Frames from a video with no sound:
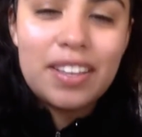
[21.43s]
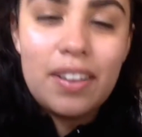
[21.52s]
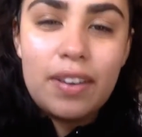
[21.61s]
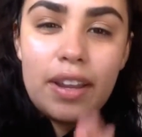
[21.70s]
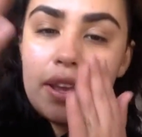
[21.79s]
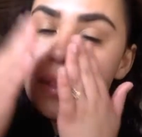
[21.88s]

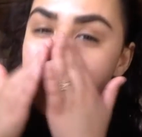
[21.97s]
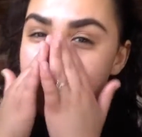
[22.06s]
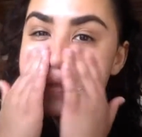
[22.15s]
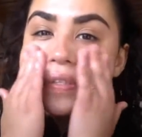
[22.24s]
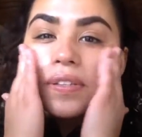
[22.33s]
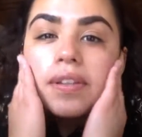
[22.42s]
Alright, I'm
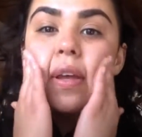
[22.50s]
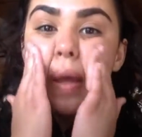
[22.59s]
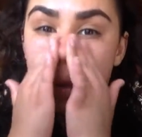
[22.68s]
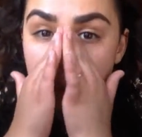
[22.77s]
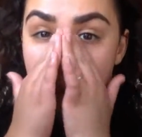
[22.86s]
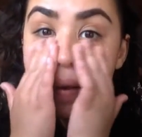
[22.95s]
going to just
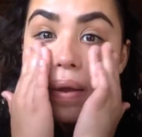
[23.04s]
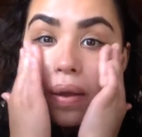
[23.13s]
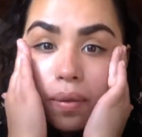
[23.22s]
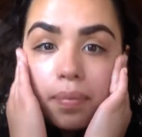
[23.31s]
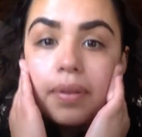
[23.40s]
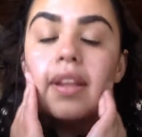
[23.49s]

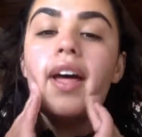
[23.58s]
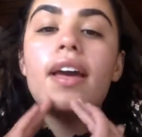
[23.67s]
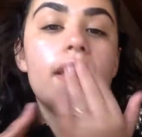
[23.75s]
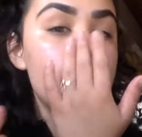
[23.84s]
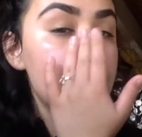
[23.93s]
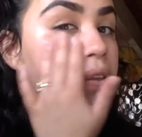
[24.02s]
apply
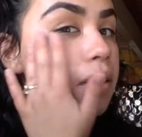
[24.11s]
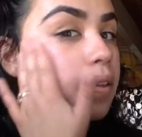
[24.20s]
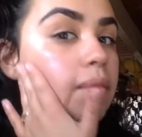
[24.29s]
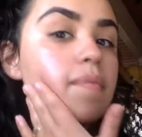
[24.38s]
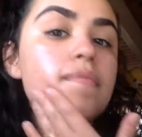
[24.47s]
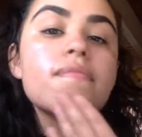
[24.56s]
it
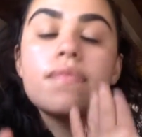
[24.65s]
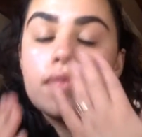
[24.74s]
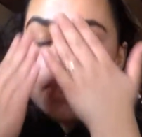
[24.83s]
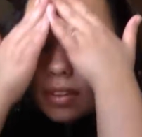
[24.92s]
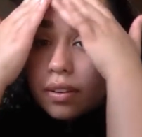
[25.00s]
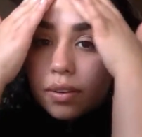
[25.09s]

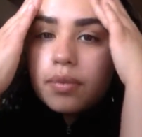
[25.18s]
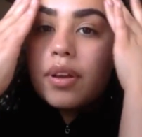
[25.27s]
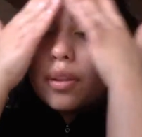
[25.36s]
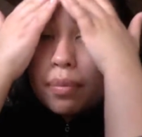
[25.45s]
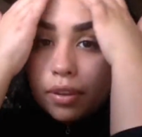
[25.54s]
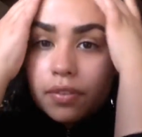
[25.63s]

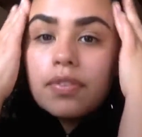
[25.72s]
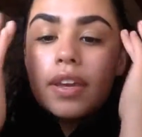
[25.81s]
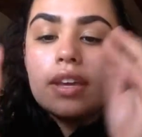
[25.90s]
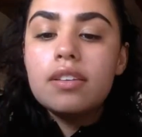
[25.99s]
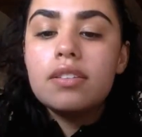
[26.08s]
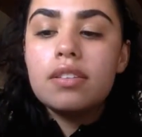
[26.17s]
around my face.